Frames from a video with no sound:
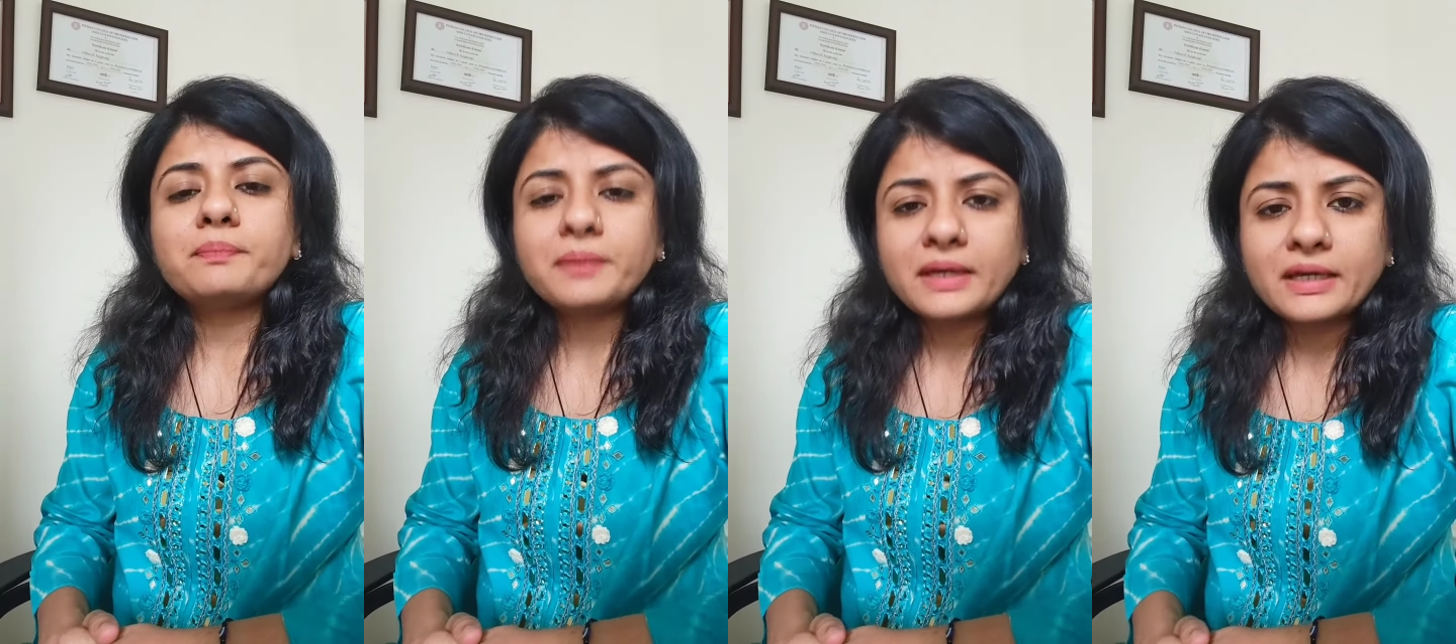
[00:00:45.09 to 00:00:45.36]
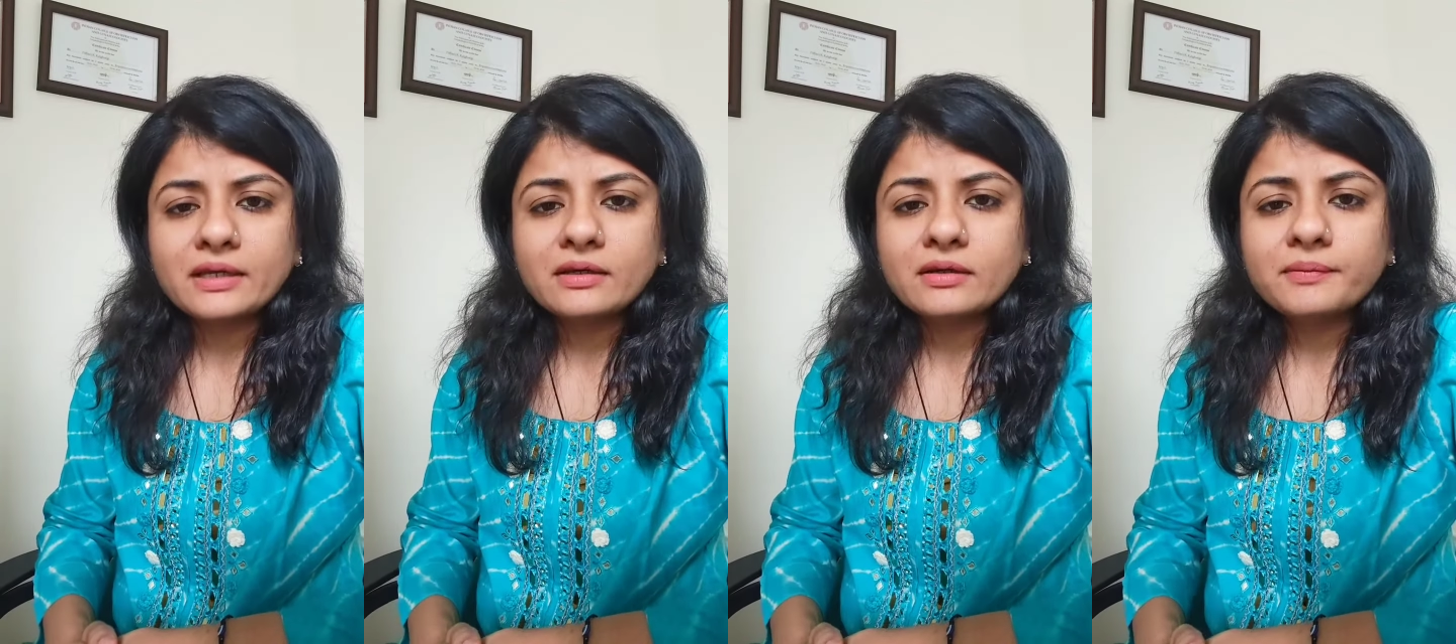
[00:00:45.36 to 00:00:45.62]

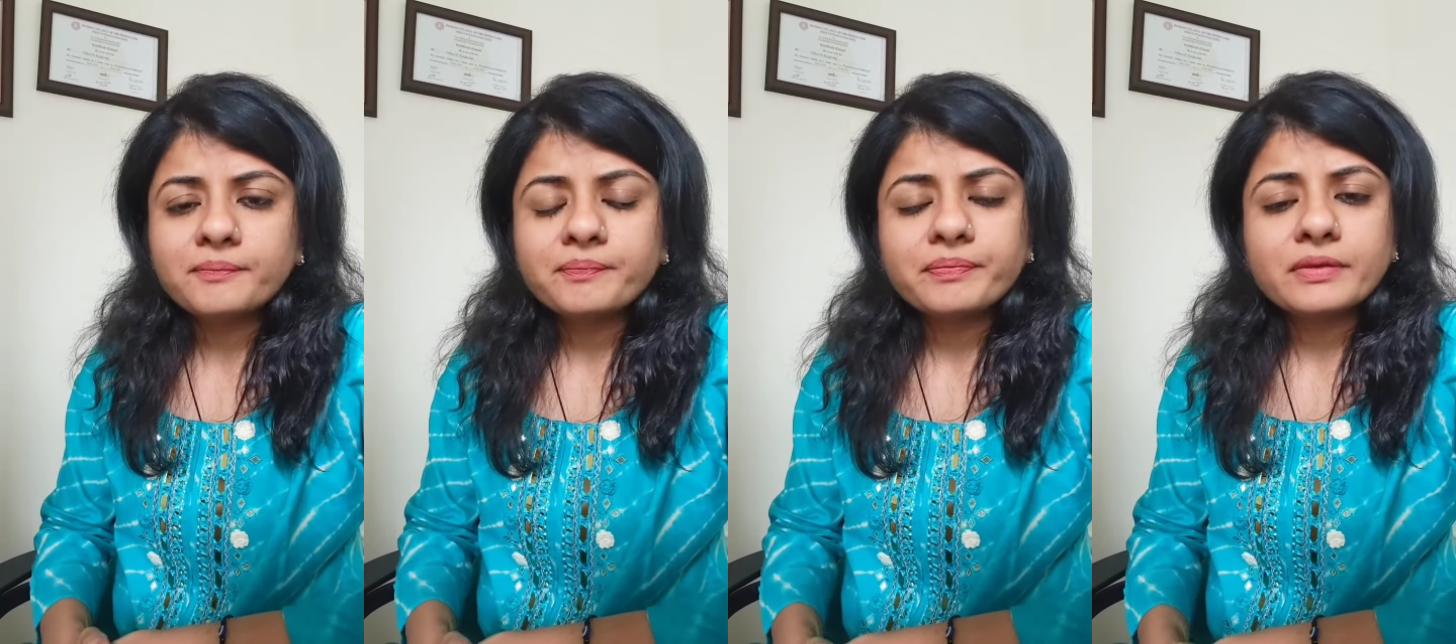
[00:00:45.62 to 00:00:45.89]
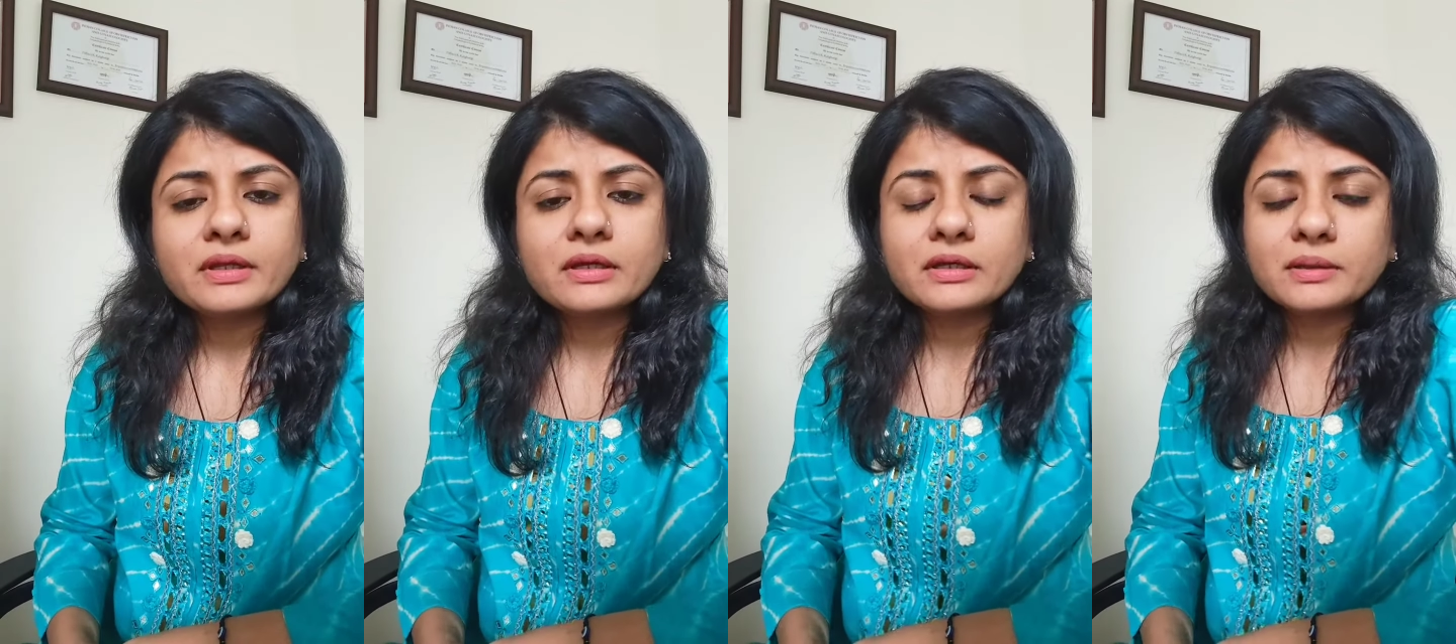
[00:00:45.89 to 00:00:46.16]
pain
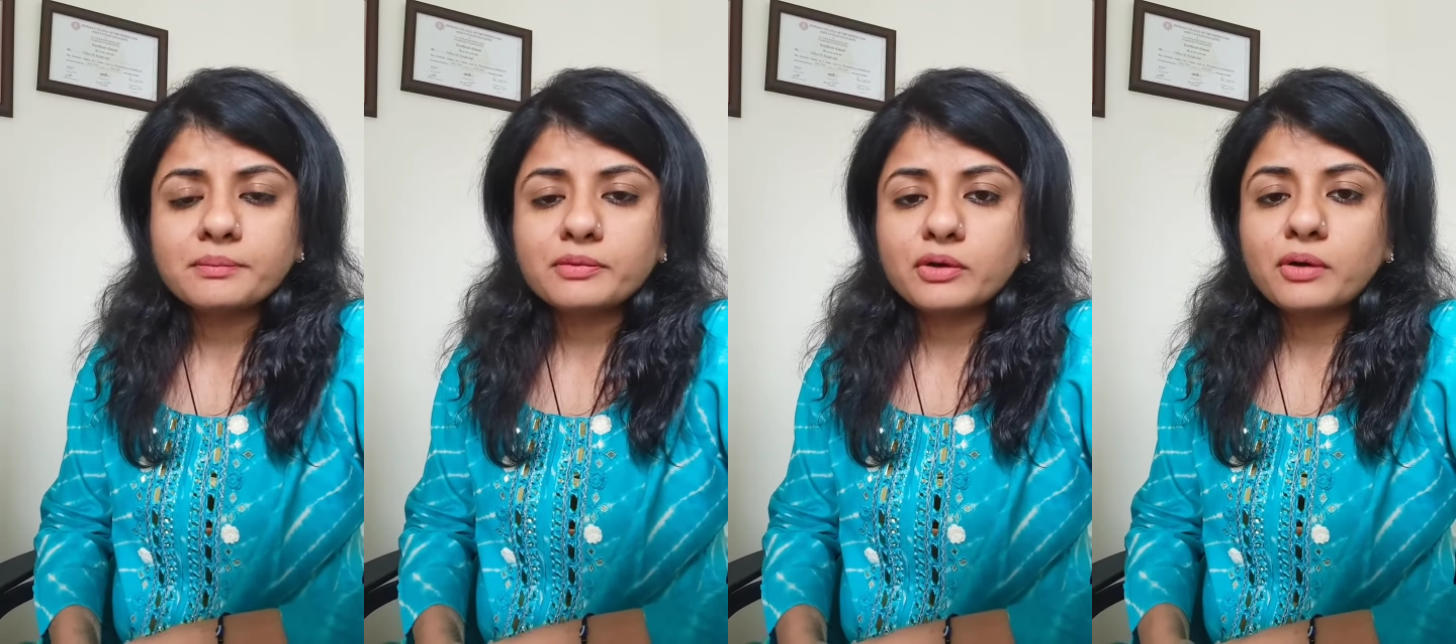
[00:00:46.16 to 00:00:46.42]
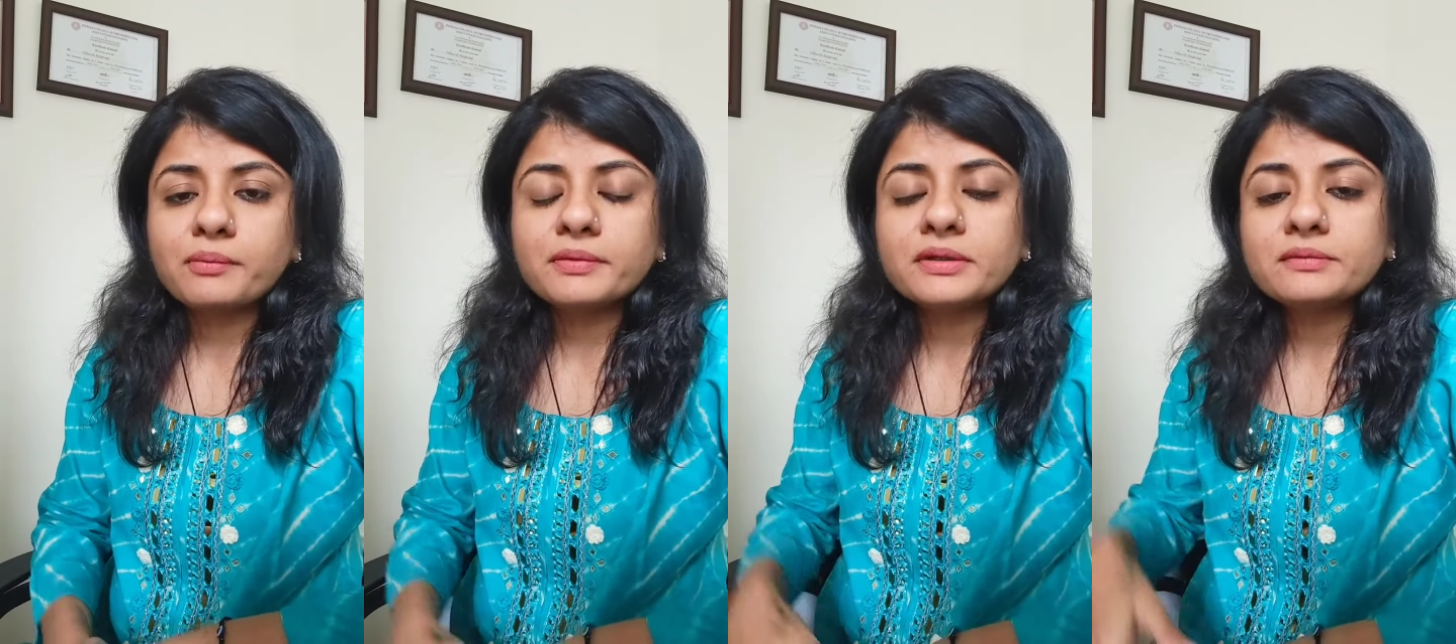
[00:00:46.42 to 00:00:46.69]
in
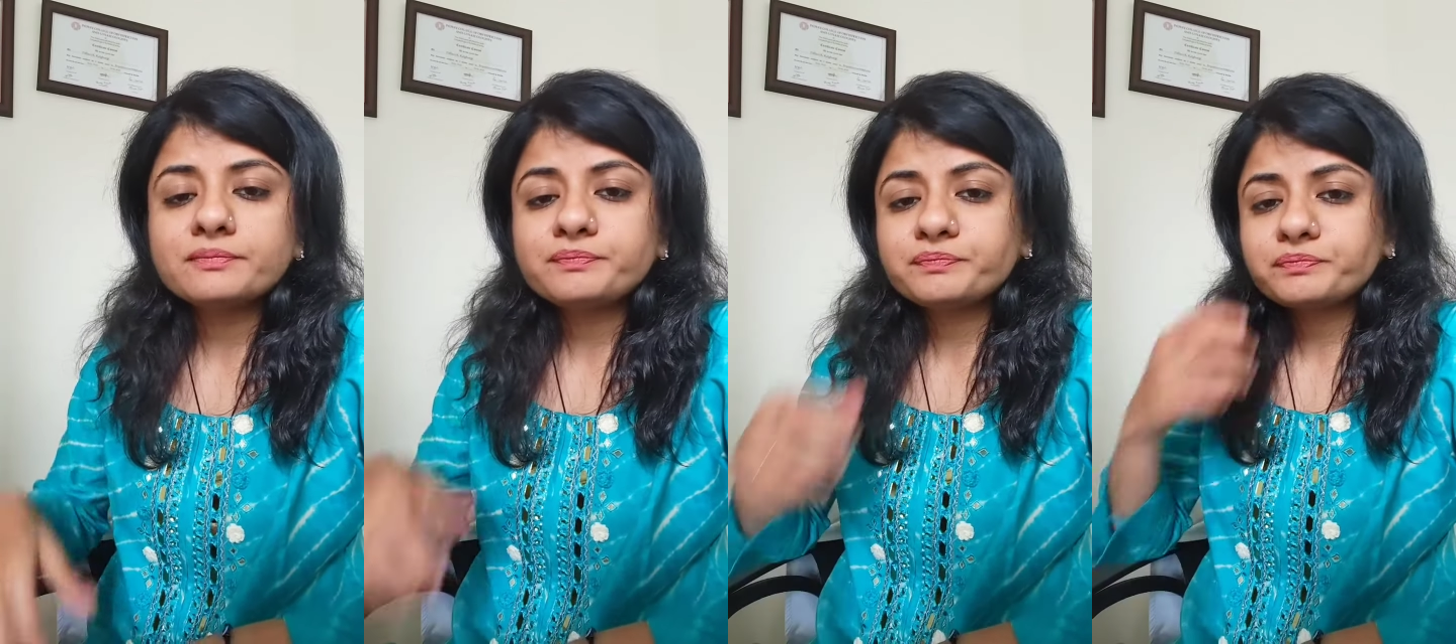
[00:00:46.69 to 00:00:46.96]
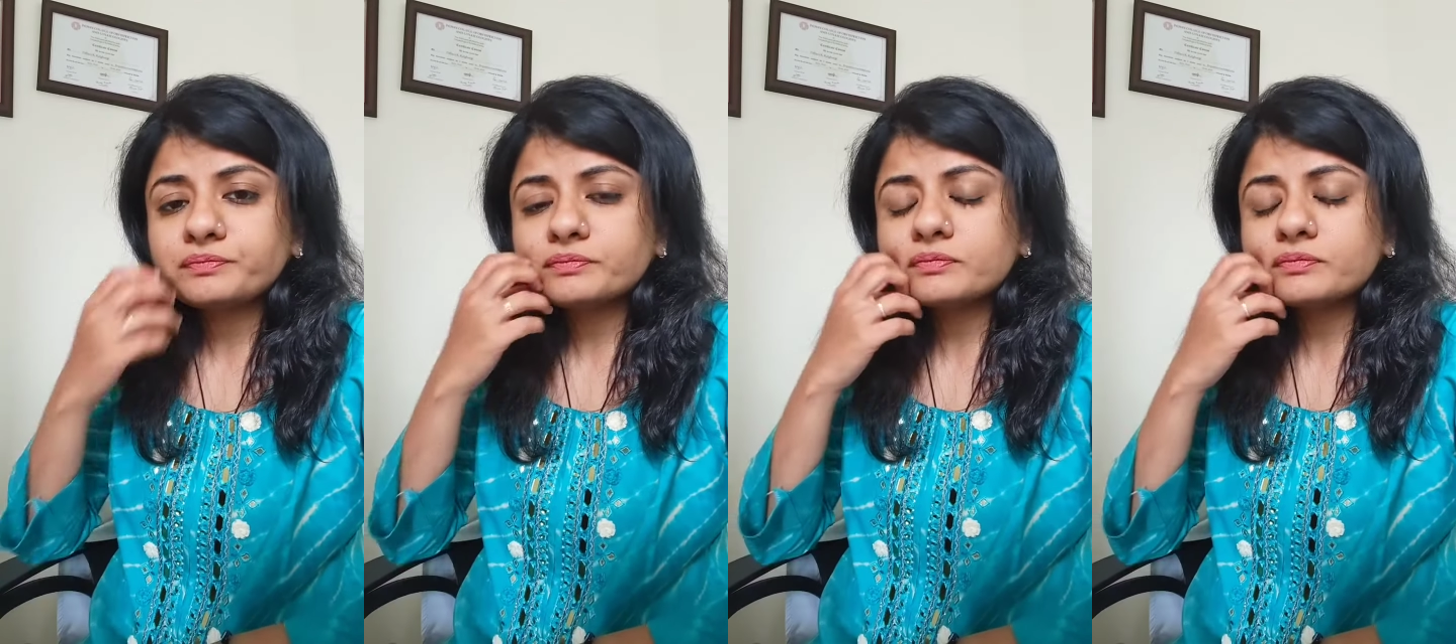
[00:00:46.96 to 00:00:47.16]
abdomen.